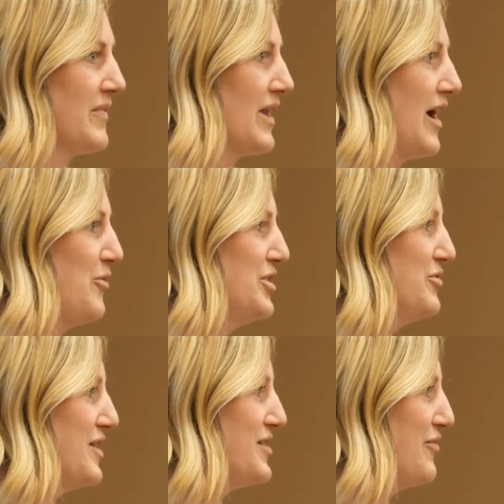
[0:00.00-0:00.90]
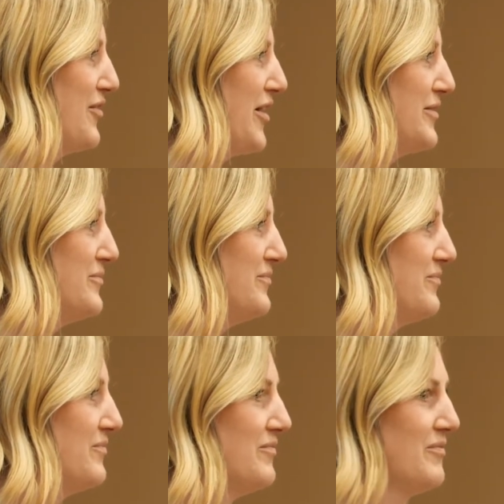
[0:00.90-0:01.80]
How are we doing so far?
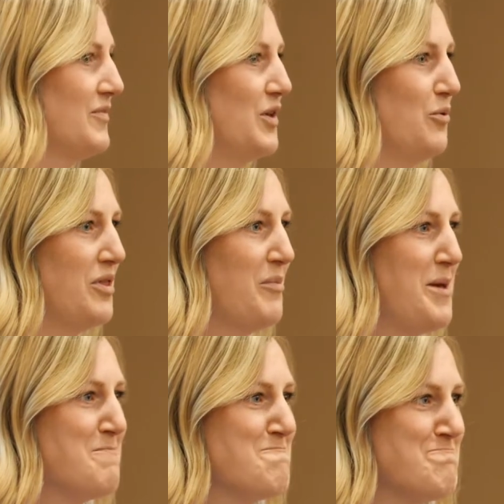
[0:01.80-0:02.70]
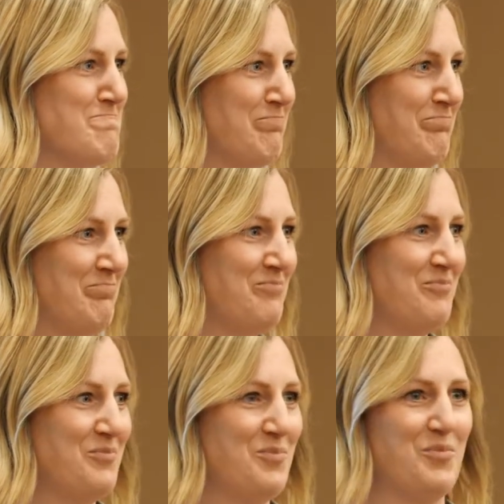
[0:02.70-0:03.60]
You with me?
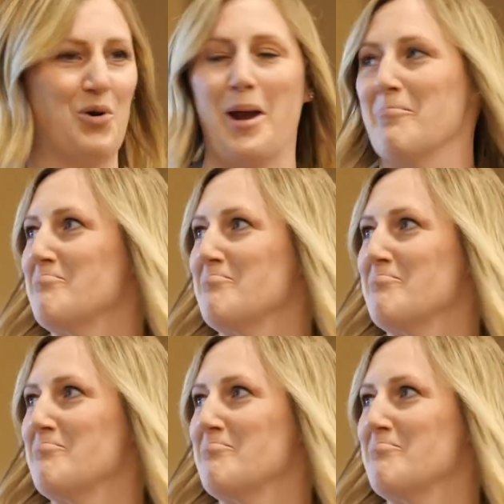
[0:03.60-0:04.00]
Great.